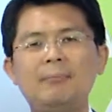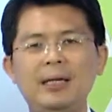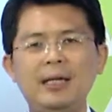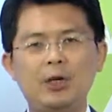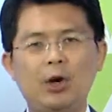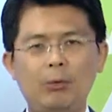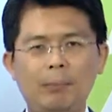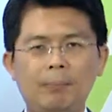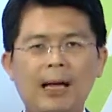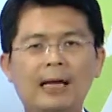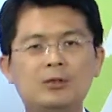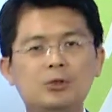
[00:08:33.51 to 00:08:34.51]
me your
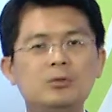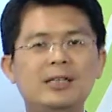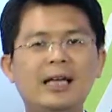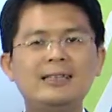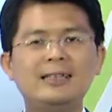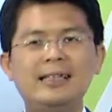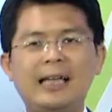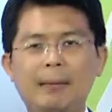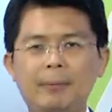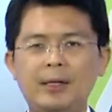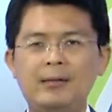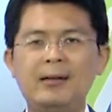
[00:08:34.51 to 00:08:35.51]
reply to
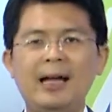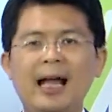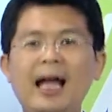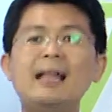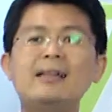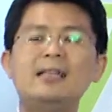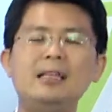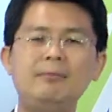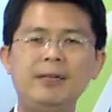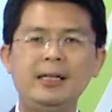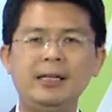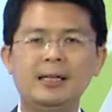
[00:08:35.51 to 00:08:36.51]

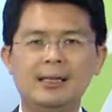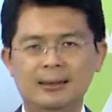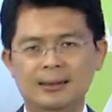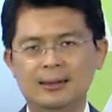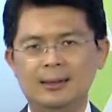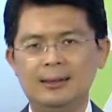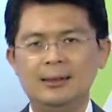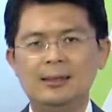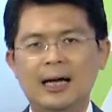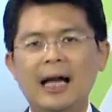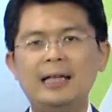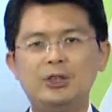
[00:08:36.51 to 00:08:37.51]

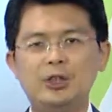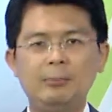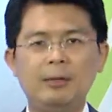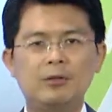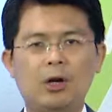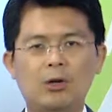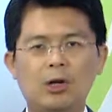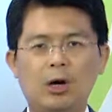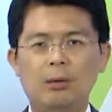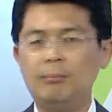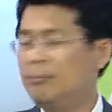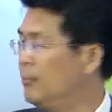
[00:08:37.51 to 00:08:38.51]

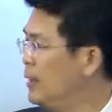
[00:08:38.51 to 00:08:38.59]
jccapital@tv@gmail.com